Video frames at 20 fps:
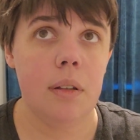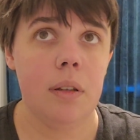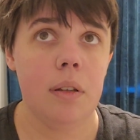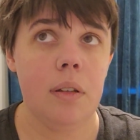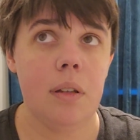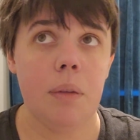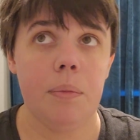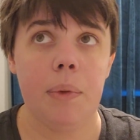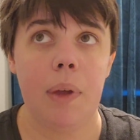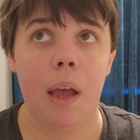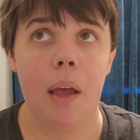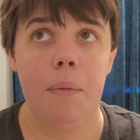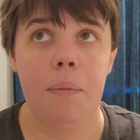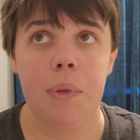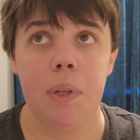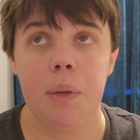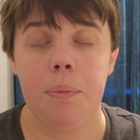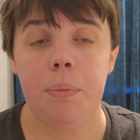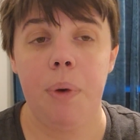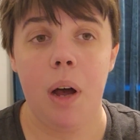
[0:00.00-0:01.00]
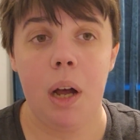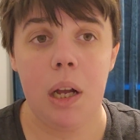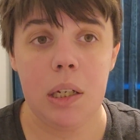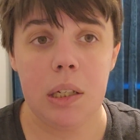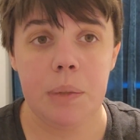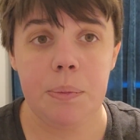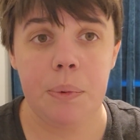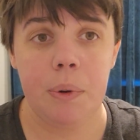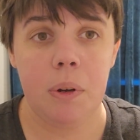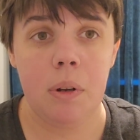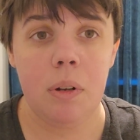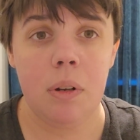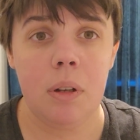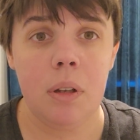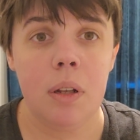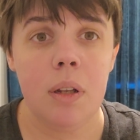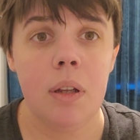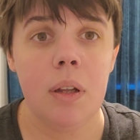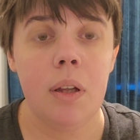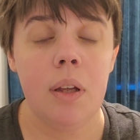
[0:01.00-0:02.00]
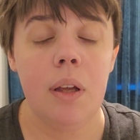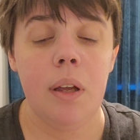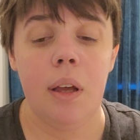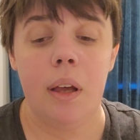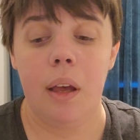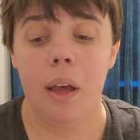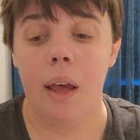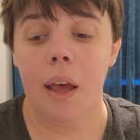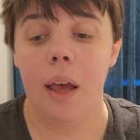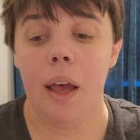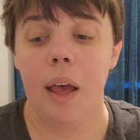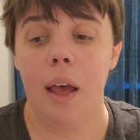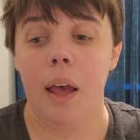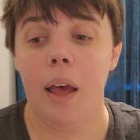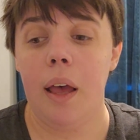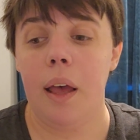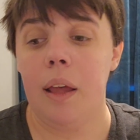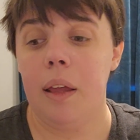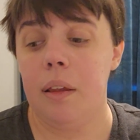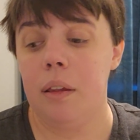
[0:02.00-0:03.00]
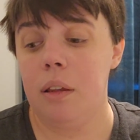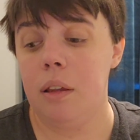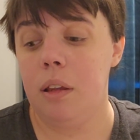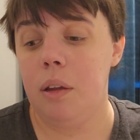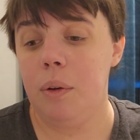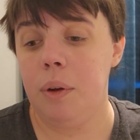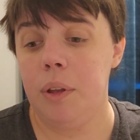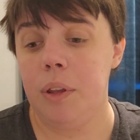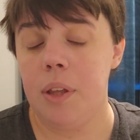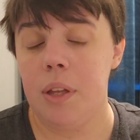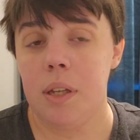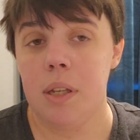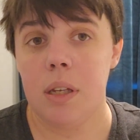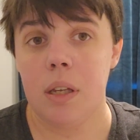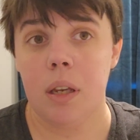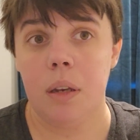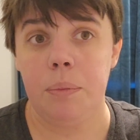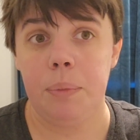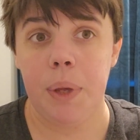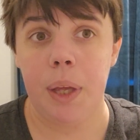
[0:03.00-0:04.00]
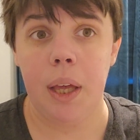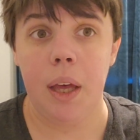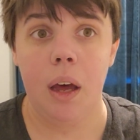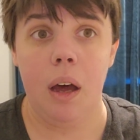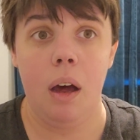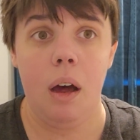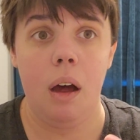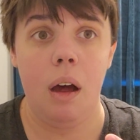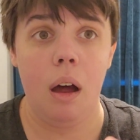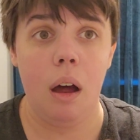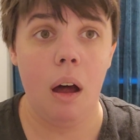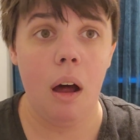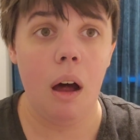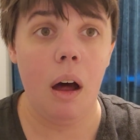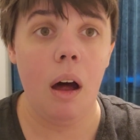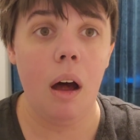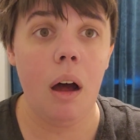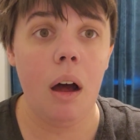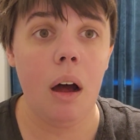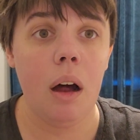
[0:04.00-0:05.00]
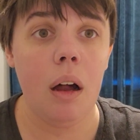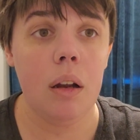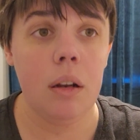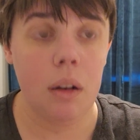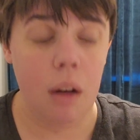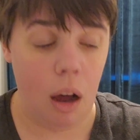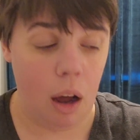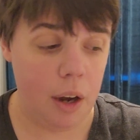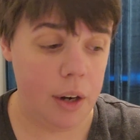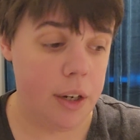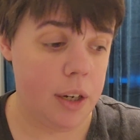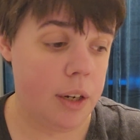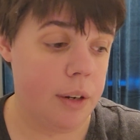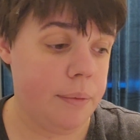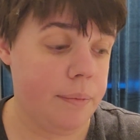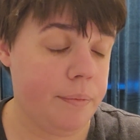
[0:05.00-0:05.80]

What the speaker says: sometimes impossible, and doing things can be a lot.